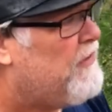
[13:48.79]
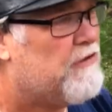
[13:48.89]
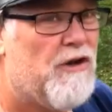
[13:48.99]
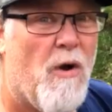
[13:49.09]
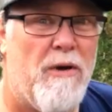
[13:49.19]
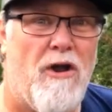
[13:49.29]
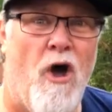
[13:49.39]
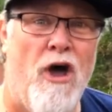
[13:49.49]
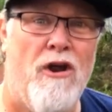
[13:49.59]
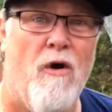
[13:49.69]
is going
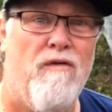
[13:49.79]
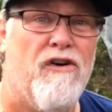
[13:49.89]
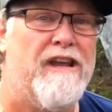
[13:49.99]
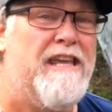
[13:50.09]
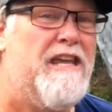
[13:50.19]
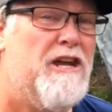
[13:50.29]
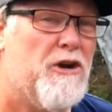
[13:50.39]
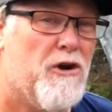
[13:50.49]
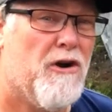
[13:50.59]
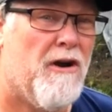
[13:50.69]
on over a
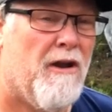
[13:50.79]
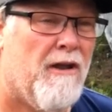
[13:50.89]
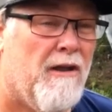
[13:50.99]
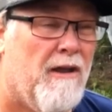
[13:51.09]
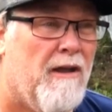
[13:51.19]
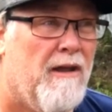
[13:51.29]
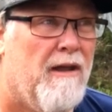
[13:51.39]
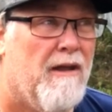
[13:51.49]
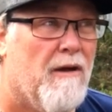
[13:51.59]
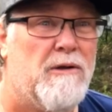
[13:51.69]
year.
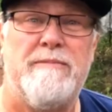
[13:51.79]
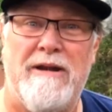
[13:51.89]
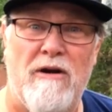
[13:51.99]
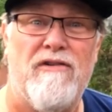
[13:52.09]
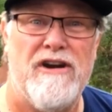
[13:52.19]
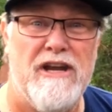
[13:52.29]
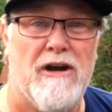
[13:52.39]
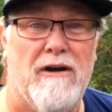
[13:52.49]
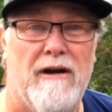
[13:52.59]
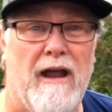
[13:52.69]
Oh, it's been over a
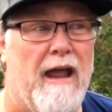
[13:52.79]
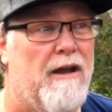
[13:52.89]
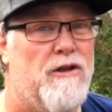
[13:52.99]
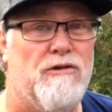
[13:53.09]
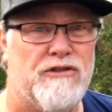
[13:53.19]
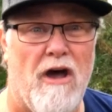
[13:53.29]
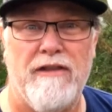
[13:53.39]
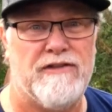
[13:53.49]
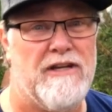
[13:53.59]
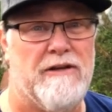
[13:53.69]
year. And you saw
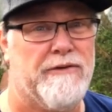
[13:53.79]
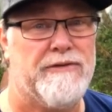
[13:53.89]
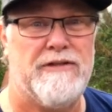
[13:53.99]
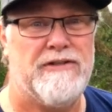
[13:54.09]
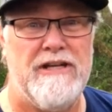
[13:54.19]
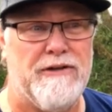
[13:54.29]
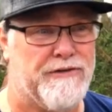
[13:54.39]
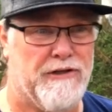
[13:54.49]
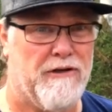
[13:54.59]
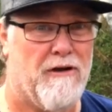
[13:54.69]
the seals. The
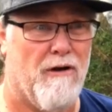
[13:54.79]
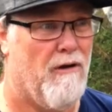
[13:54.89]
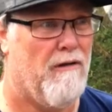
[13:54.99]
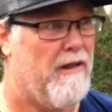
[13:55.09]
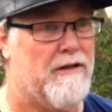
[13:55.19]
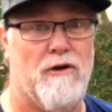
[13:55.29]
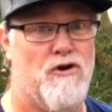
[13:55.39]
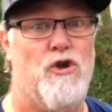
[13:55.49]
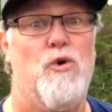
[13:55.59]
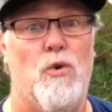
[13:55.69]
seals look like they're
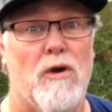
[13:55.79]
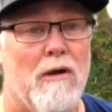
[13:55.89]
new.